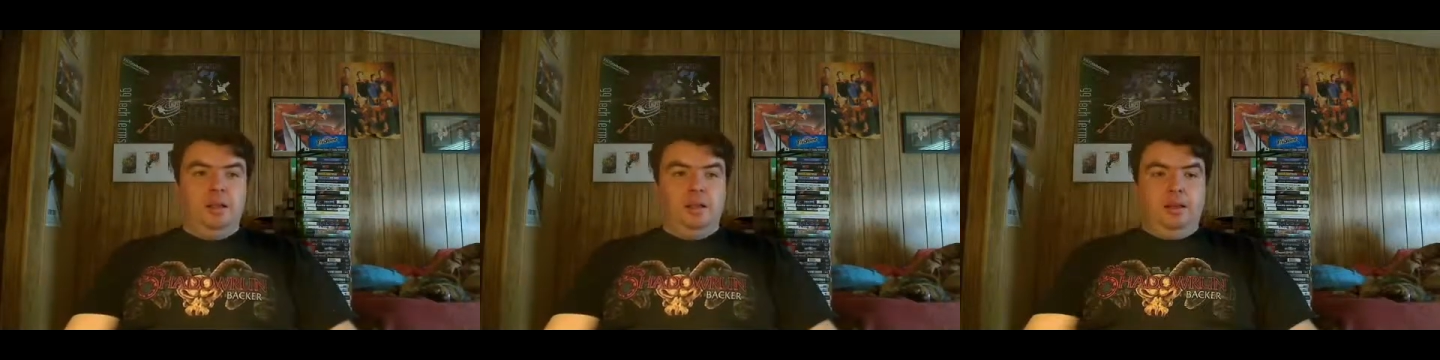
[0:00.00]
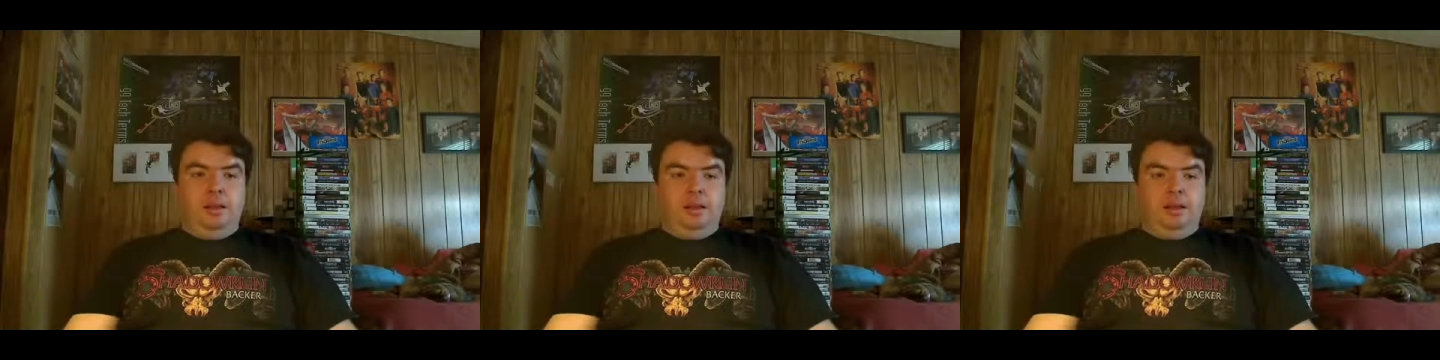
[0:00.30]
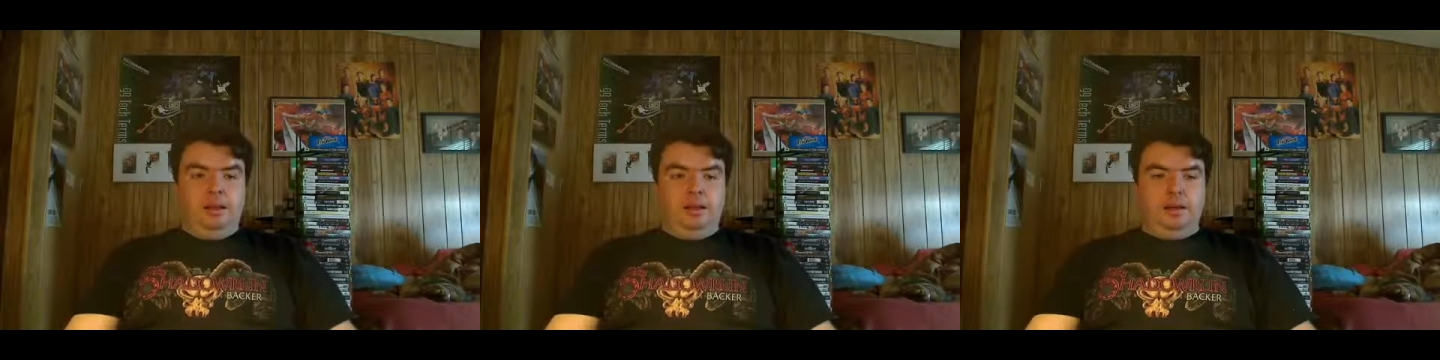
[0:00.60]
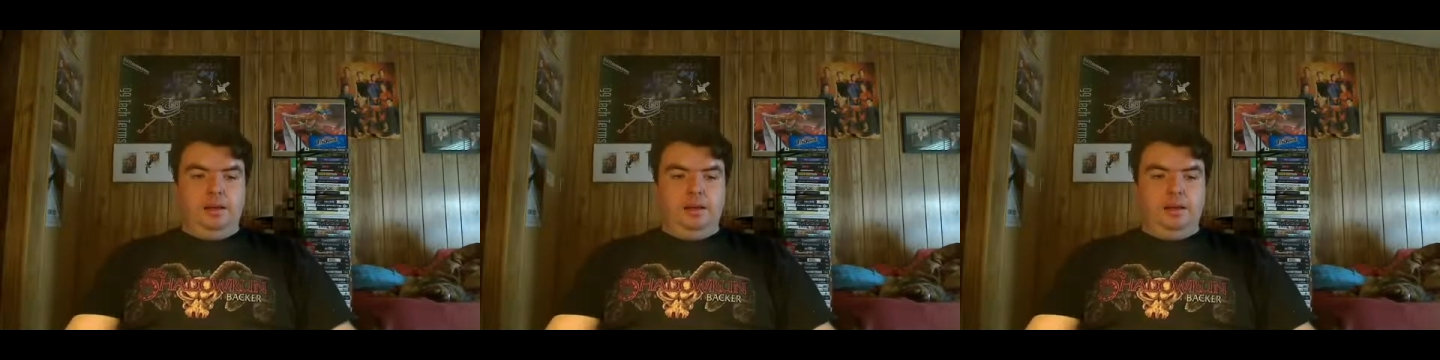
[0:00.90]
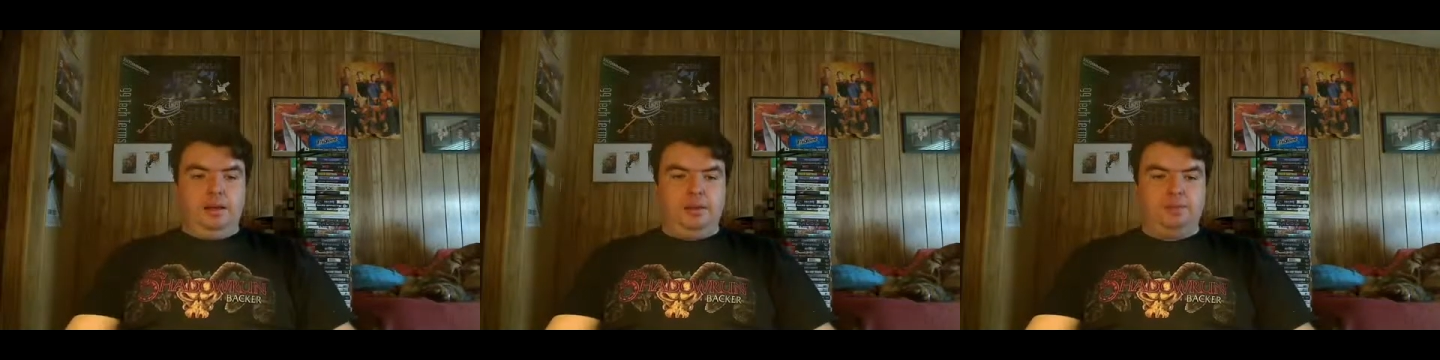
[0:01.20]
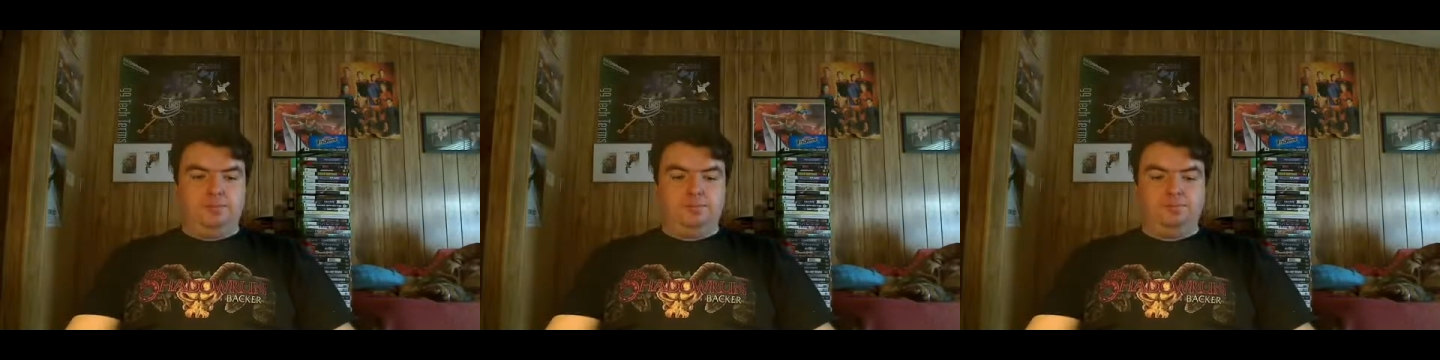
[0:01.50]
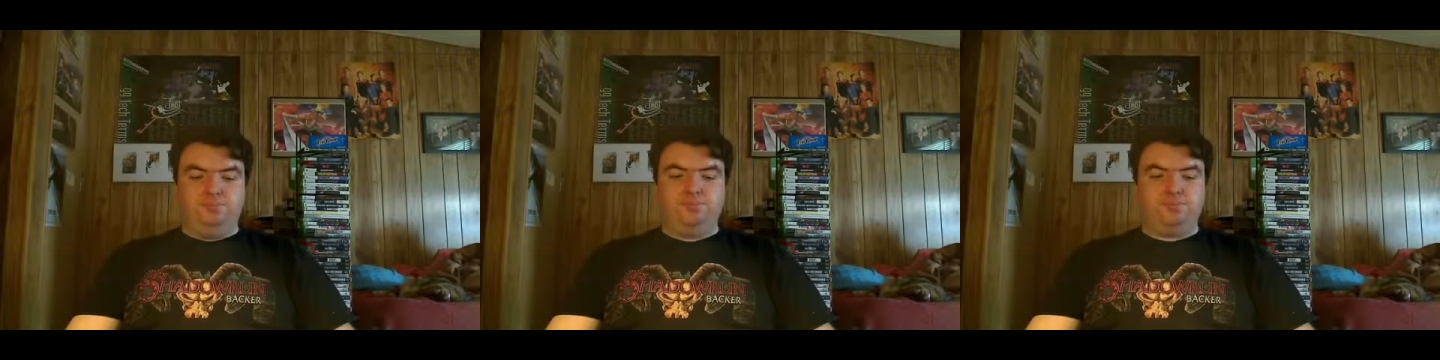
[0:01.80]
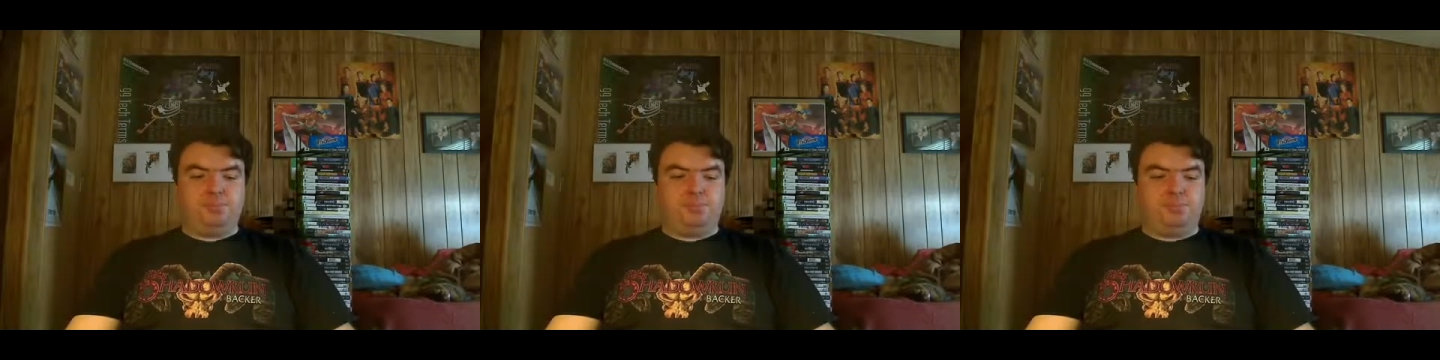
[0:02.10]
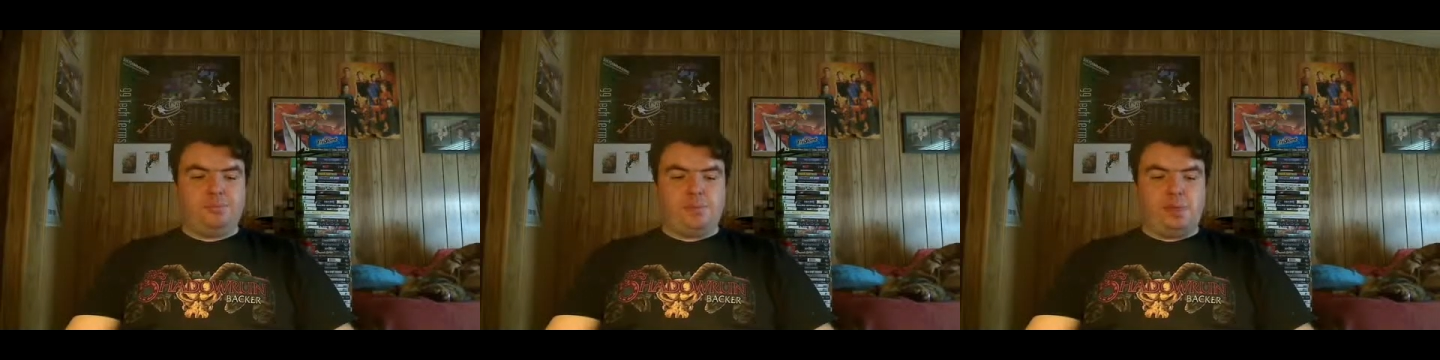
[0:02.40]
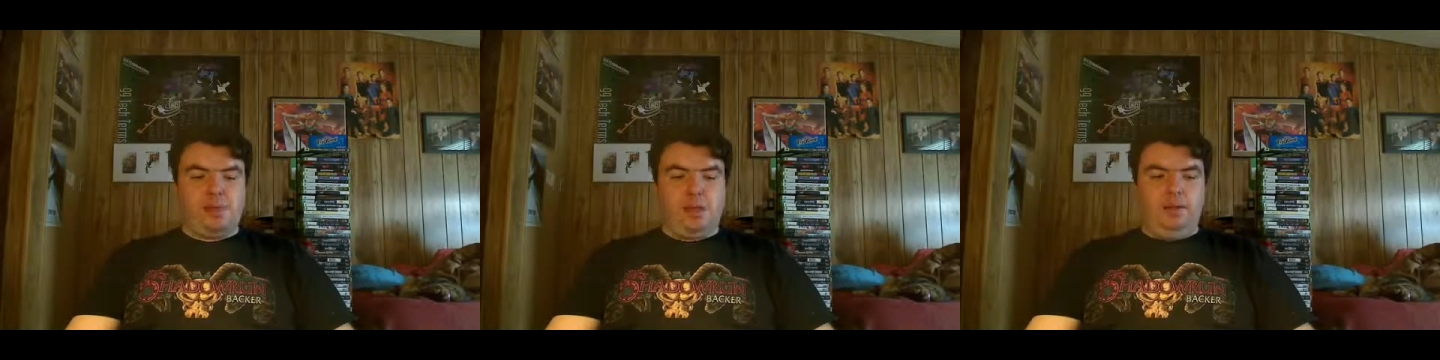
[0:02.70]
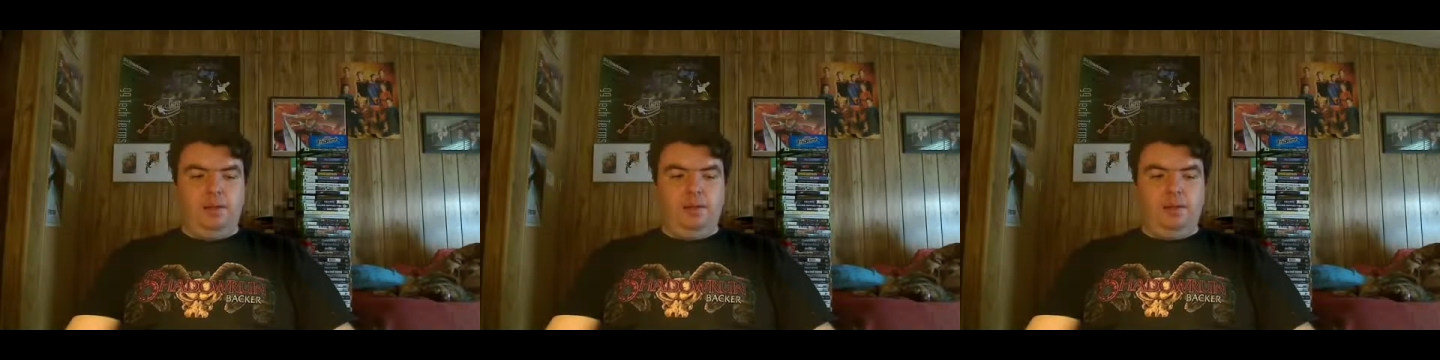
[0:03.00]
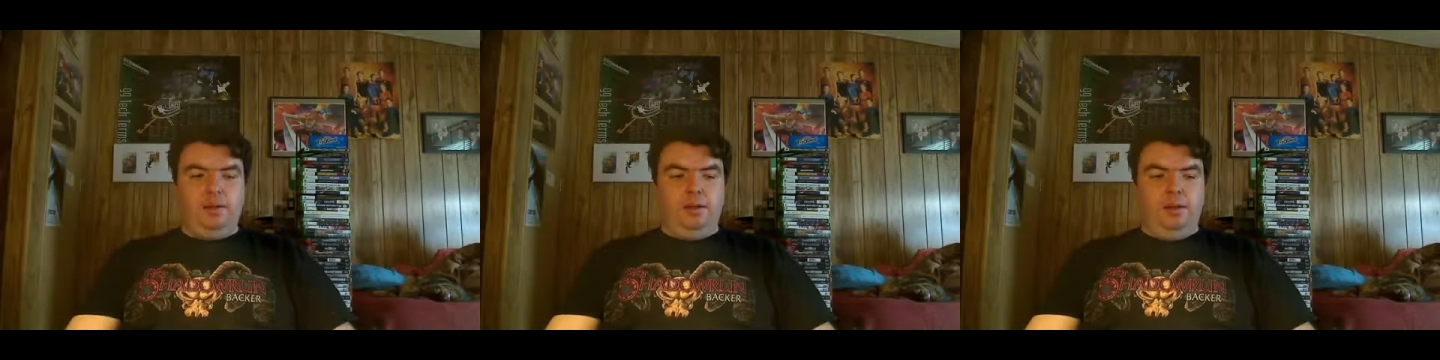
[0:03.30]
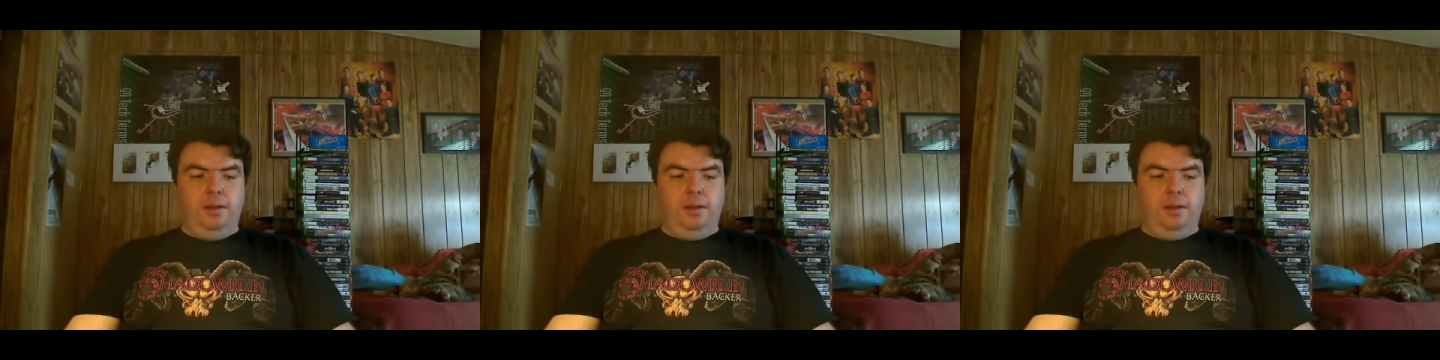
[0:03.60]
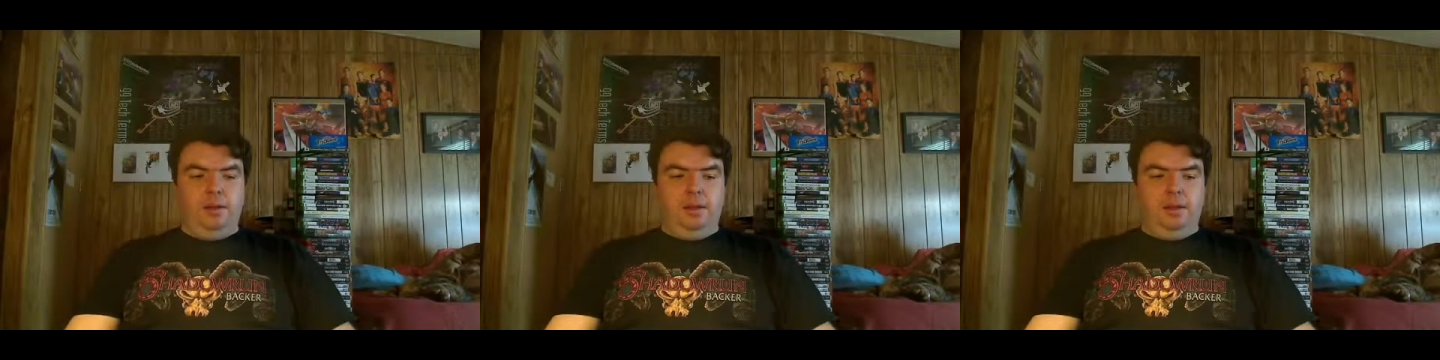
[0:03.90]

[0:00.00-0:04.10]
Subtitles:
No one is speaking in this clip.